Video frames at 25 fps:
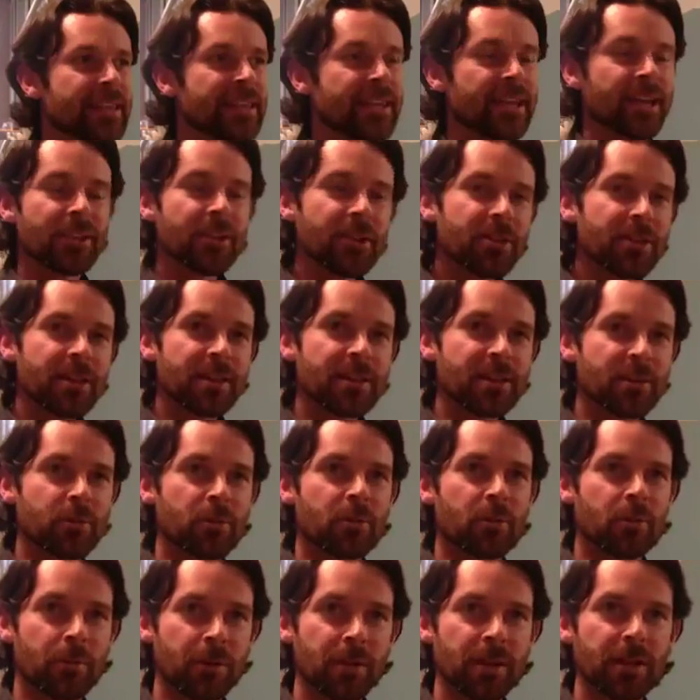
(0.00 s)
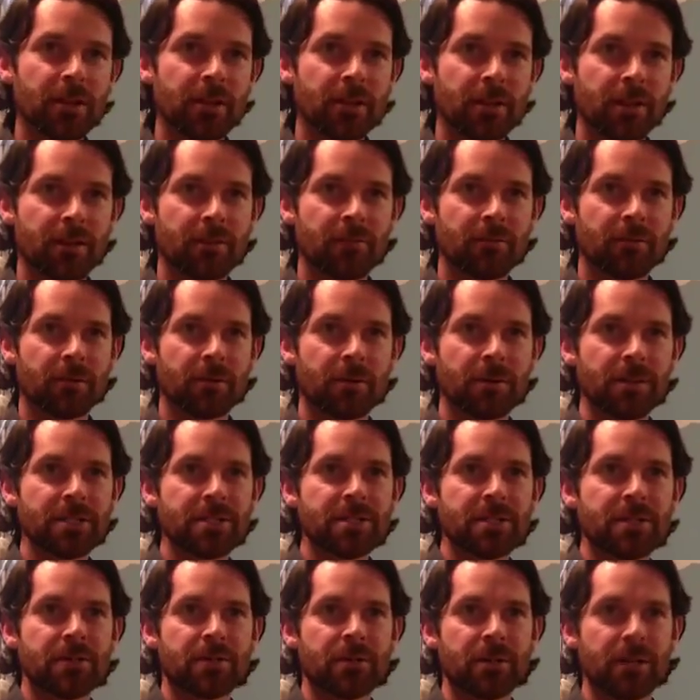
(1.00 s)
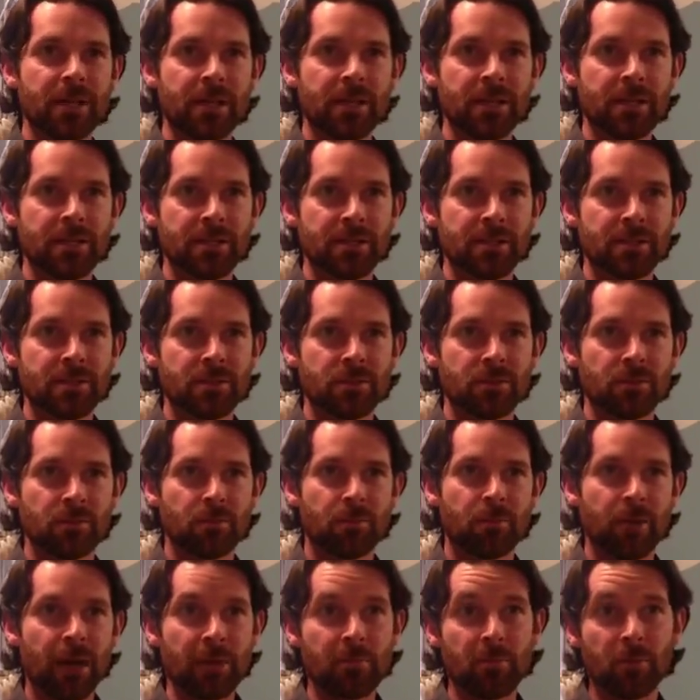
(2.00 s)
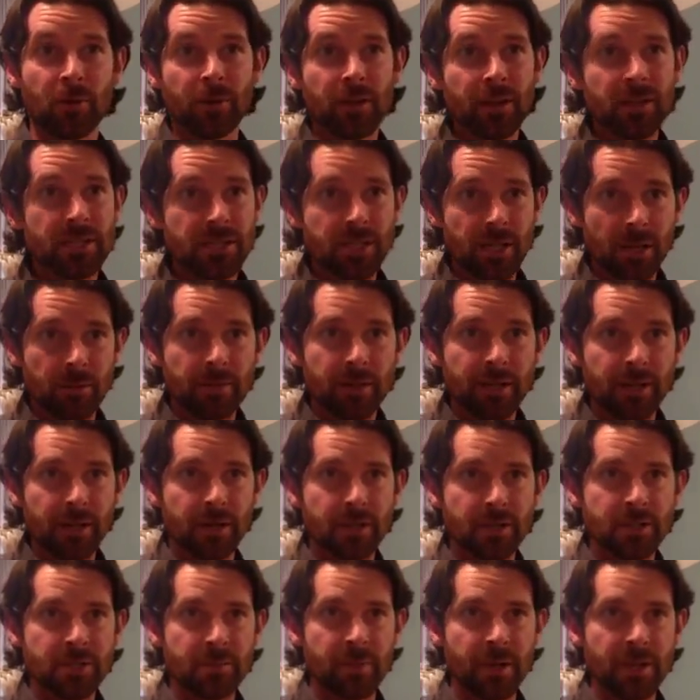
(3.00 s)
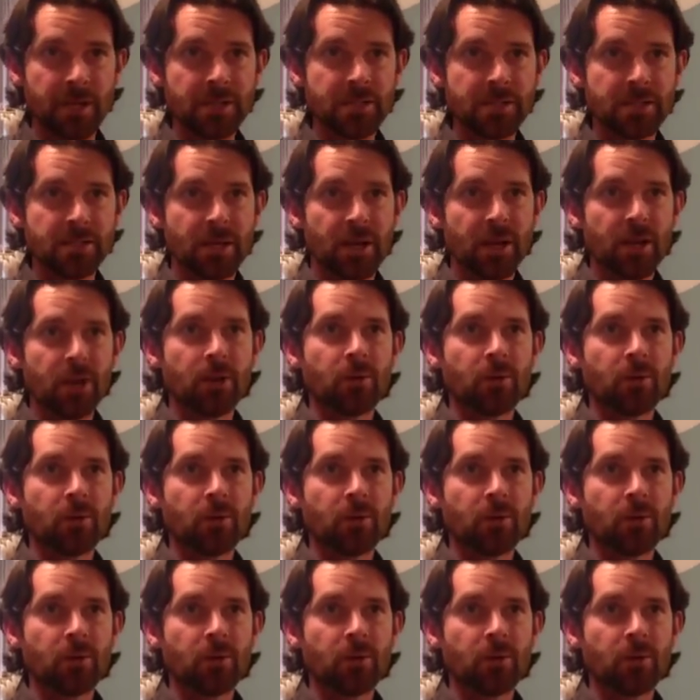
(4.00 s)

The other thing that we're really looking forward to is by more than doubling our space,